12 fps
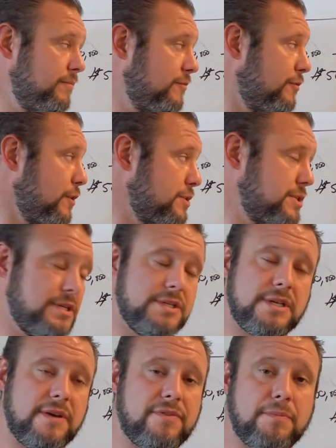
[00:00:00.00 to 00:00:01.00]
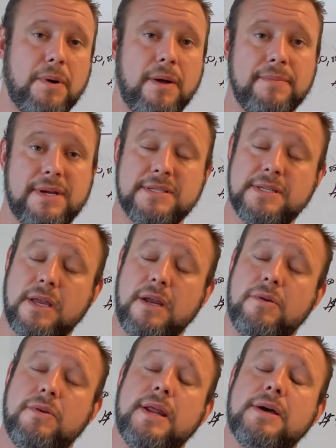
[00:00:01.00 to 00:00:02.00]
Versus if the problem
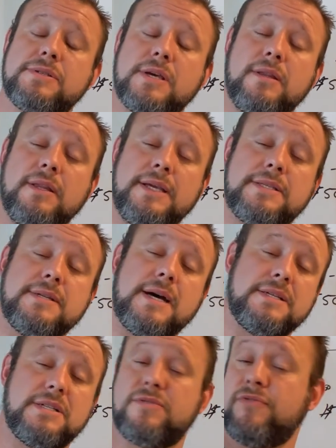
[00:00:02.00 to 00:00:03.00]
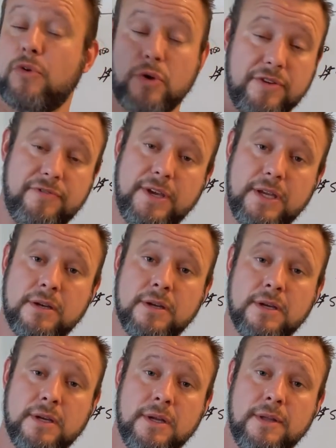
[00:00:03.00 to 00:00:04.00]
continued, now suddenly it's not just 40 feet,
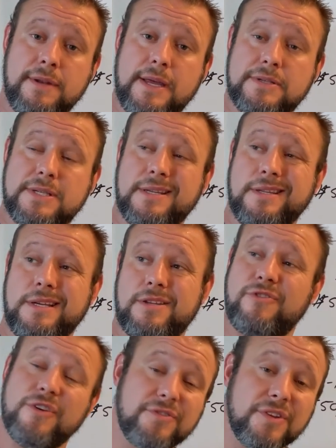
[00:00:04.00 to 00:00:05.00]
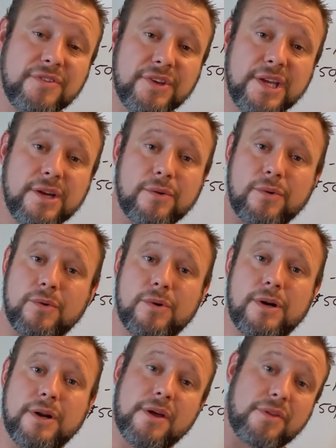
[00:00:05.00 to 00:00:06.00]
now suddenly it's 50 feet
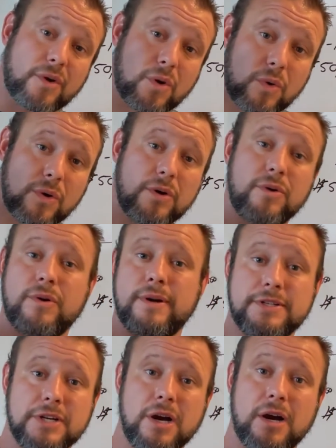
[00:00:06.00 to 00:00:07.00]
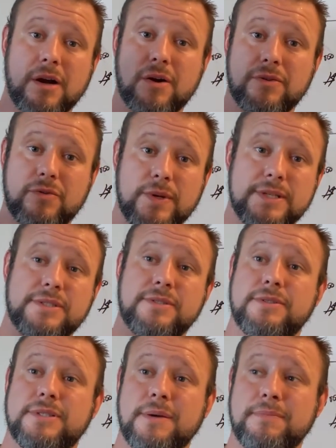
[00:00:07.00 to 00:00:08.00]
or another corner or a jog or a twist
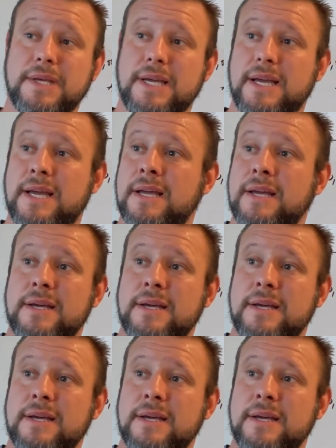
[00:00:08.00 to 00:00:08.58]
or something